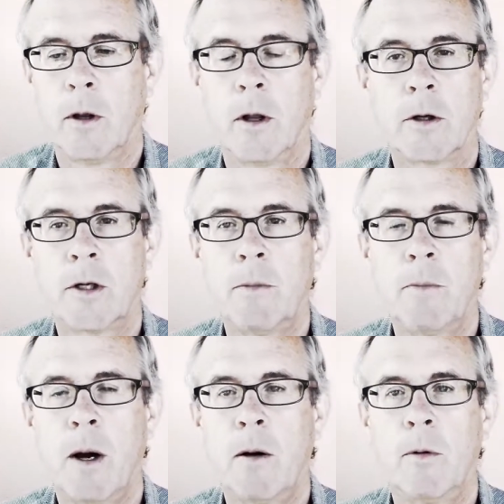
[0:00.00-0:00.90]
You know,
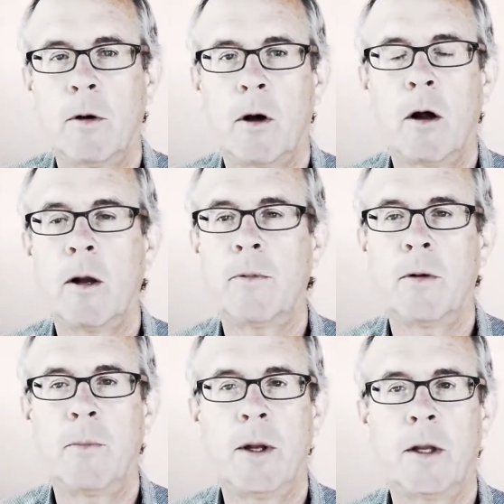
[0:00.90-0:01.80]
something about when you call up
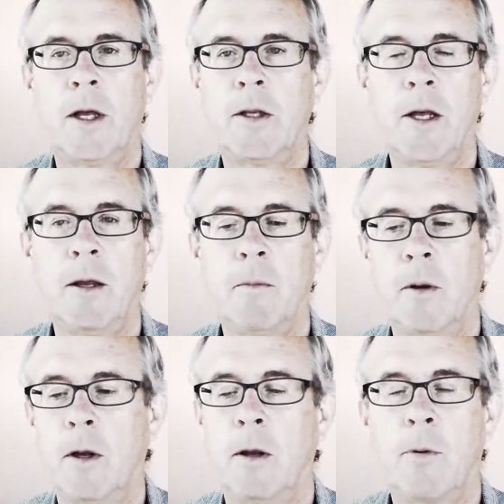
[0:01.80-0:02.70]
to the big league team,
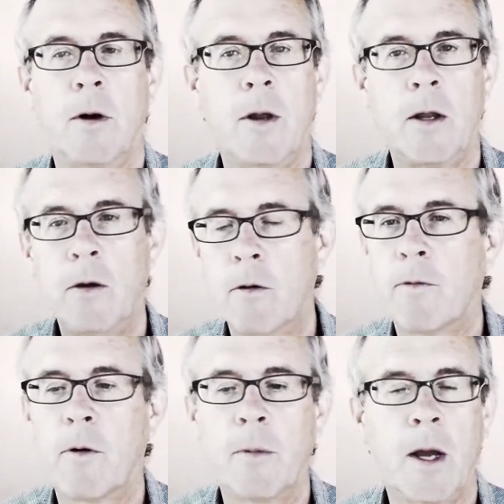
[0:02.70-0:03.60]
you put on that
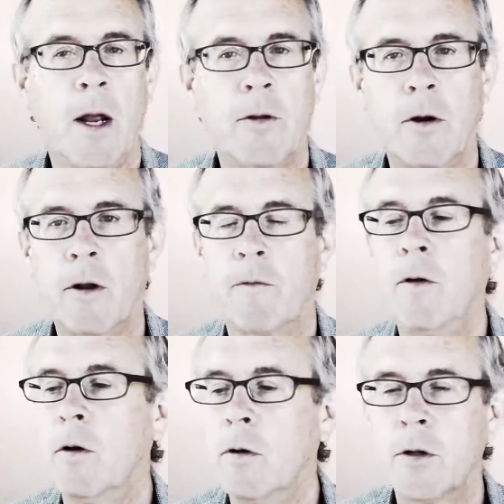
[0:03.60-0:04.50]
uniform, you get out there in that
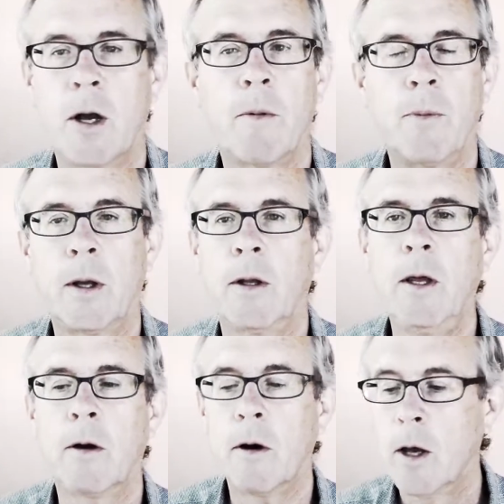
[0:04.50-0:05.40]
field, you say, I'm a big
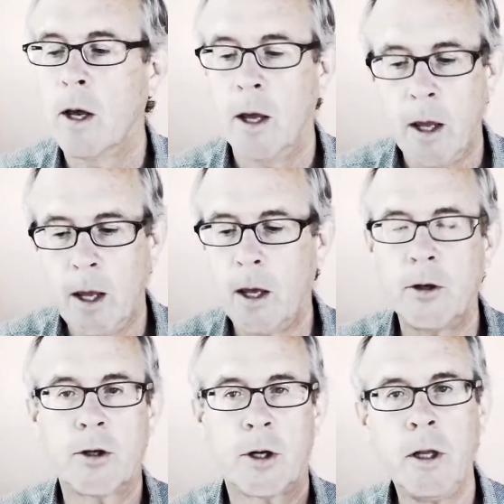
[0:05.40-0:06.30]
leaguer,
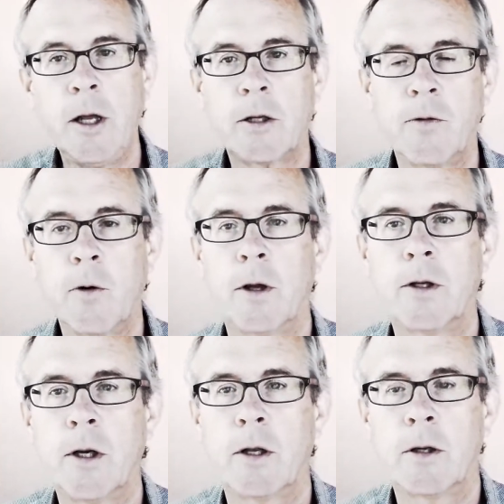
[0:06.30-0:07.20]
and it just clicks for you.
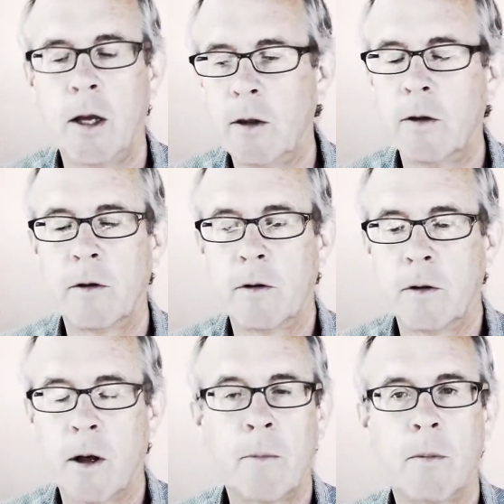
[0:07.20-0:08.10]
You say, okay,
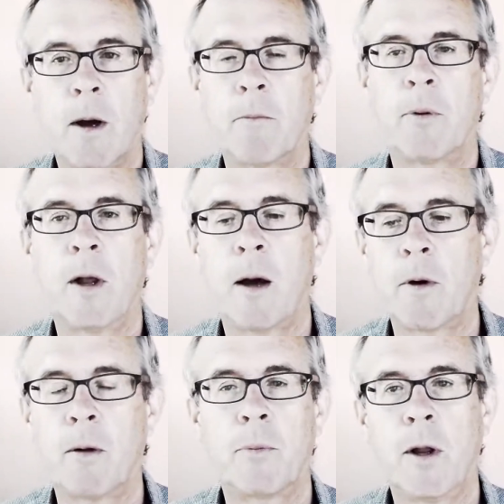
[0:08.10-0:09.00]
I'm
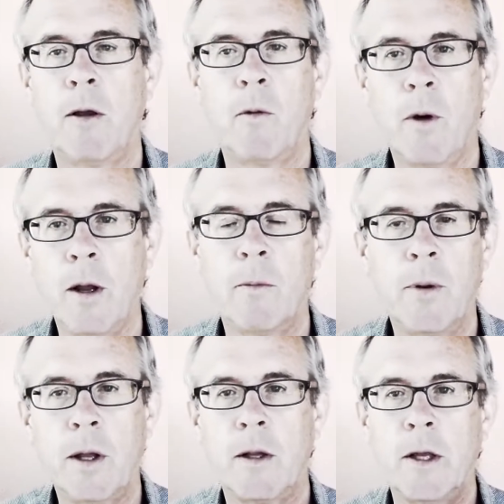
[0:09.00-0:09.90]
gonna play the way the
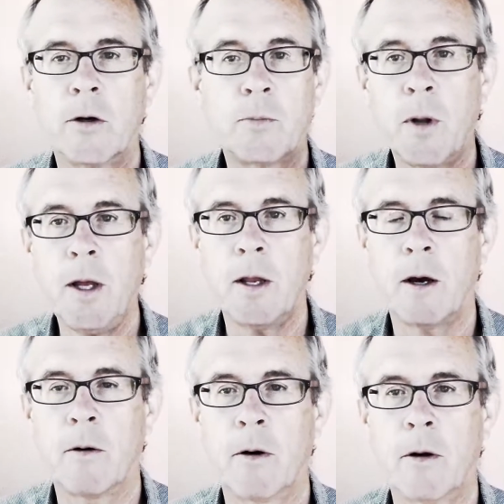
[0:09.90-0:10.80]
big leaguers play
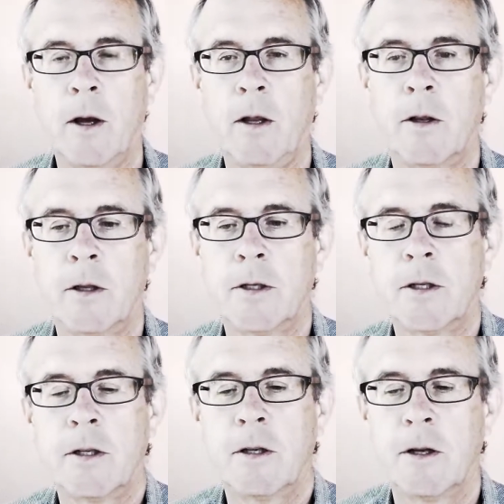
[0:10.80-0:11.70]
now. Okay, this
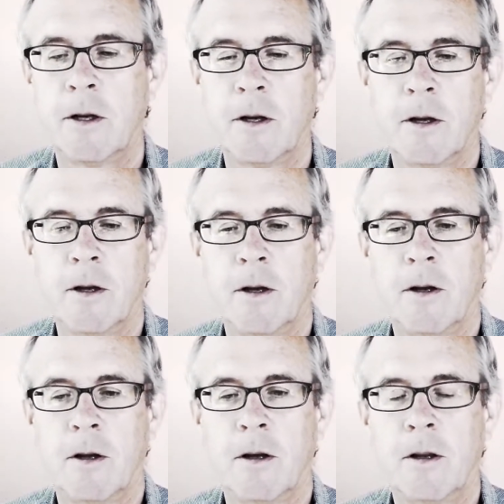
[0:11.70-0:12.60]

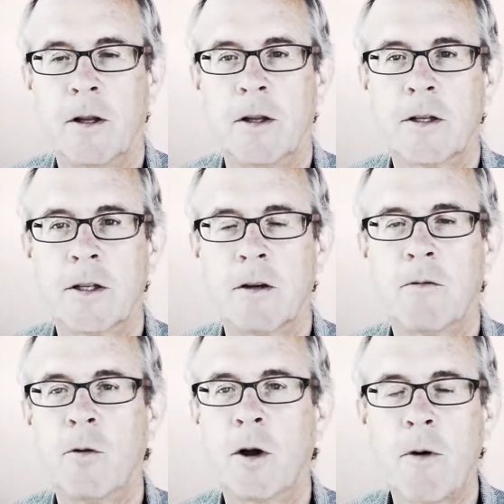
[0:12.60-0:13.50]

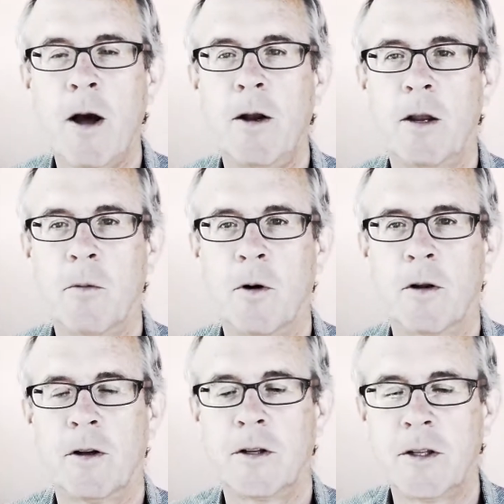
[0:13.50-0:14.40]
isn't fooling around
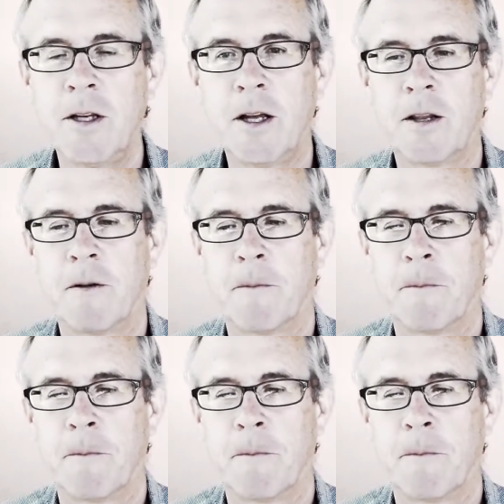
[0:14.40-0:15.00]
anymore. This is it.